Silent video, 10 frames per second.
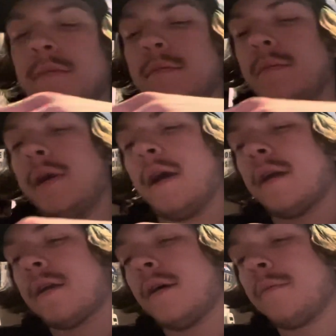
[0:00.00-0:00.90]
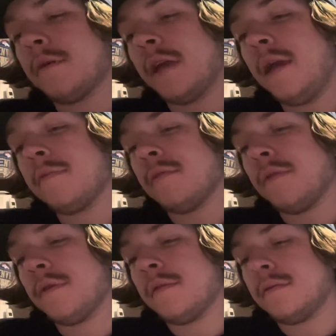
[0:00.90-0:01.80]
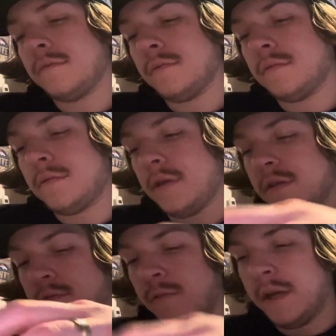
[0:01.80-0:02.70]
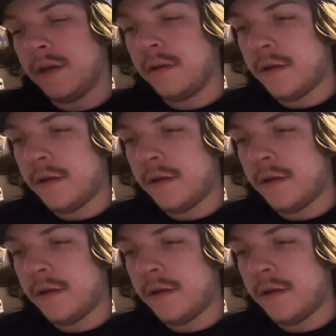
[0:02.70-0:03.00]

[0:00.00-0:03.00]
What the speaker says: But yeah, I got a couple games with it as well.